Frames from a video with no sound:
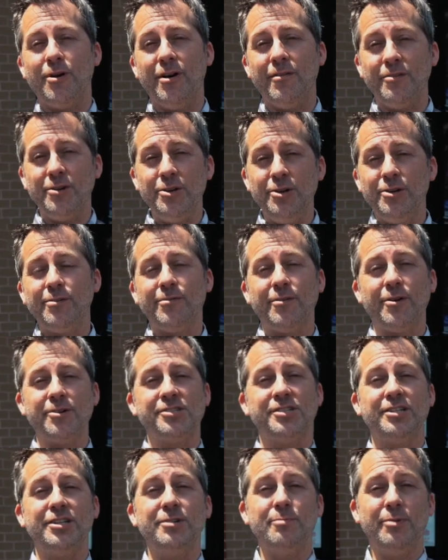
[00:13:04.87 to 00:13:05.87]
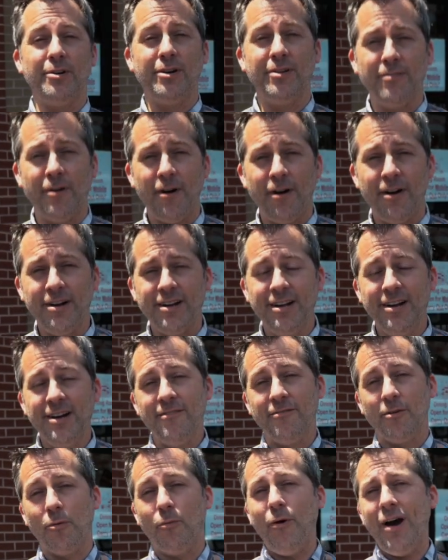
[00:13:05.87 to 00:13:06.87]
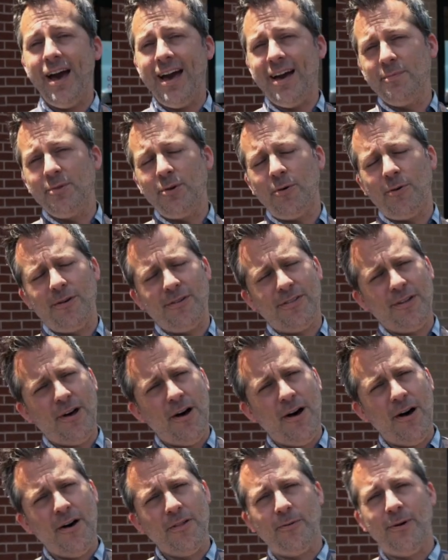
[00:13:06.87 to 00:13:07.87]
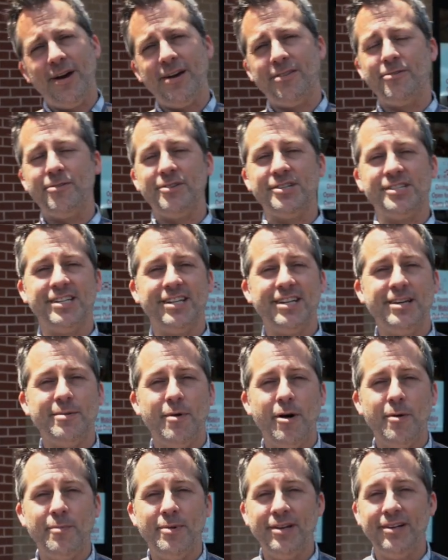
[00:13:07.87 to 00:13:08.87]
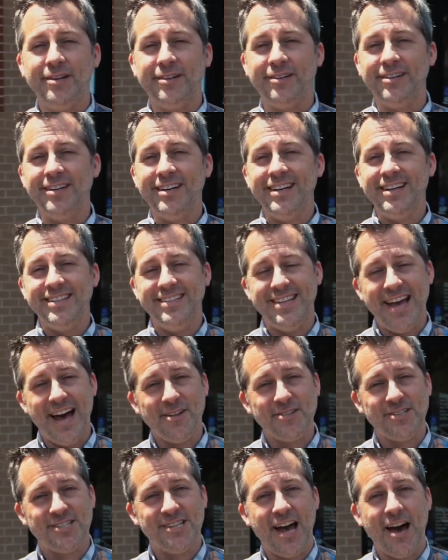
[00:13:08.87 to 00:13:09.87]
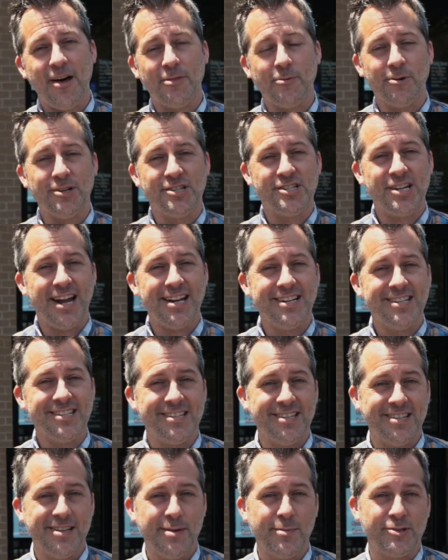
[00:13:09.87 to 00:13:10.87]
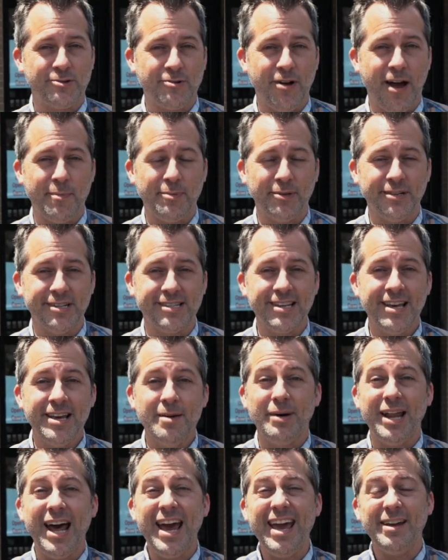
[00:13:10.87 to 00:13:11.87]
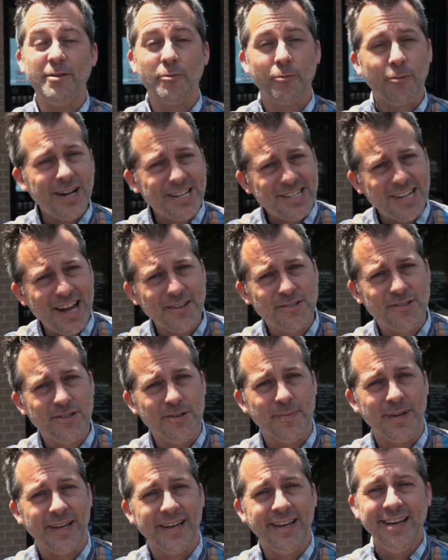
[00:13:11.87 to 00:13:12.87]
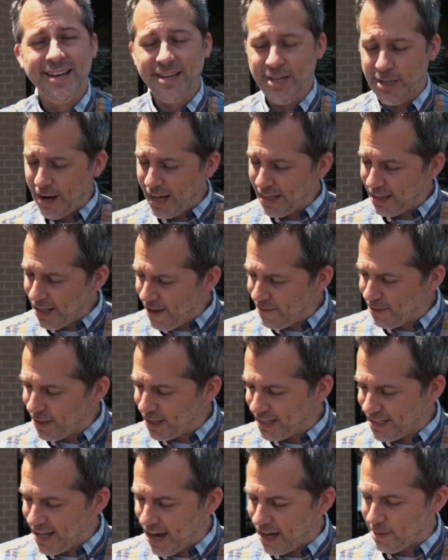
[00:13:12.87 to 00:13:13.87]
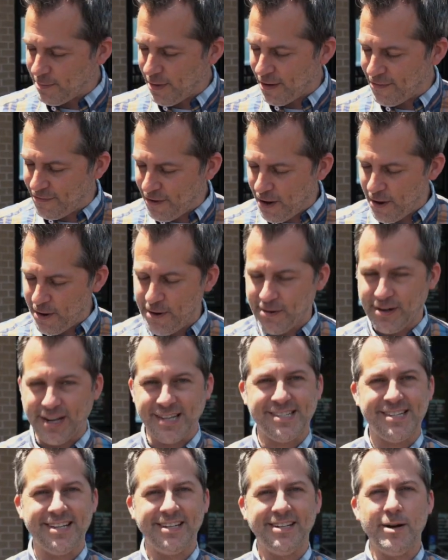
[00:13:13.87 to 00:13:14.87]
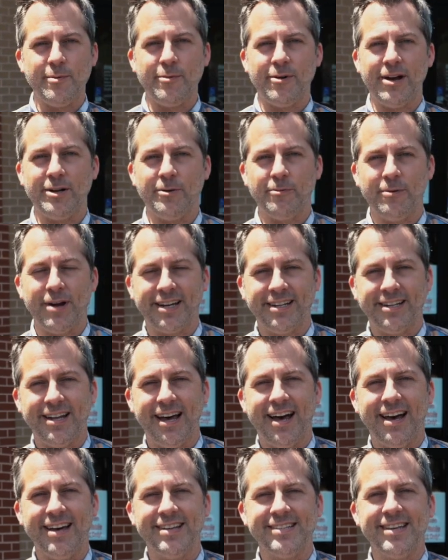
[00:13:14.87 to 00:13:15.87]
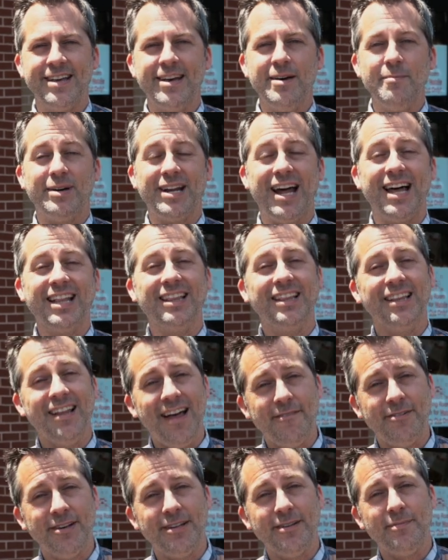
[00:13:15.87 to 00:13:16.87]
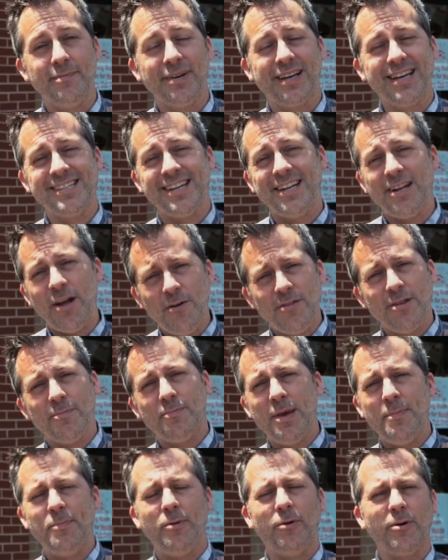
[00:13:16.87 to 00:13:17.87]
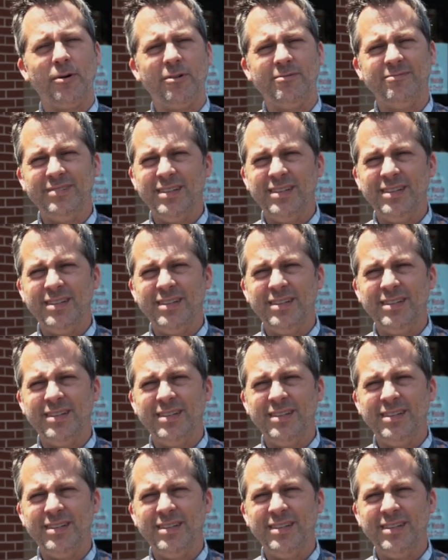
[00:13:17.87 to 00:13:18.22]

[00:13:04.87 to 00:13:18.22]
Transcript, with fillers: of University Boulevard from way up north all the way through the city of Mobile down south where it changes to Demetropolis. But hey, reach out to me. You know, I love looking down at my phone. I see a number I don't recognize, but I love it because I know that people are,